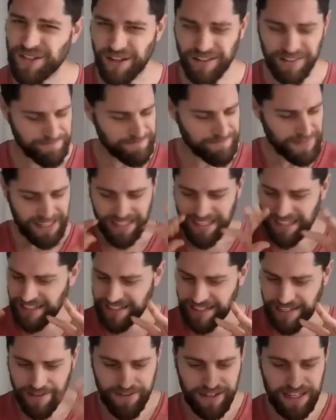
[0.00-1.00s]
are
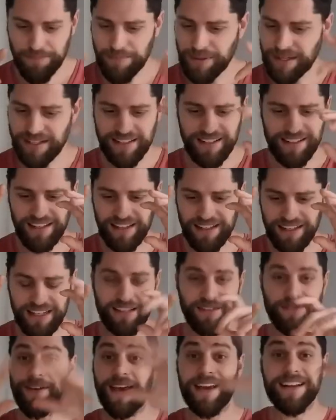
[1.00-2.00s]
living a bit in
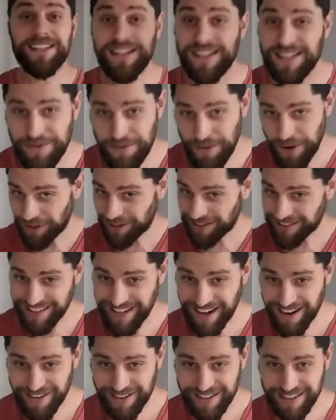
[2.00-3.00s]
a fantasy world, in
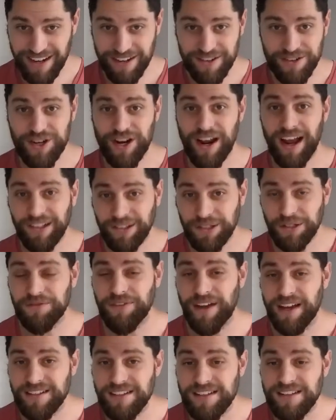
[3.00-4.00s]
our childhood
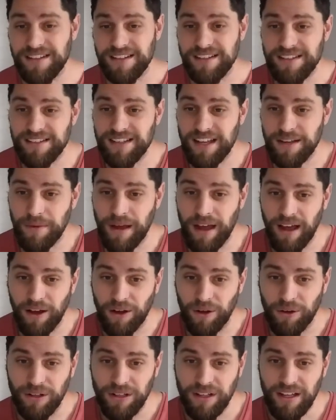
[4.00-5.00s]
fantasies
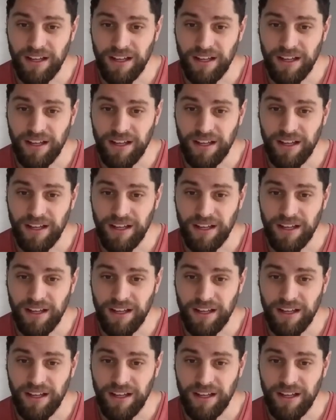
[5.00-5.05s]
somehow.